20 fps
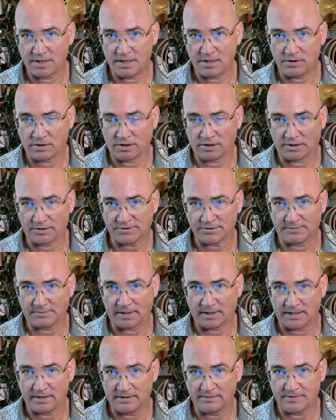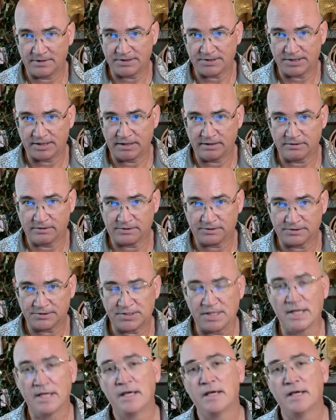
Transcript: You can also buy them in singles,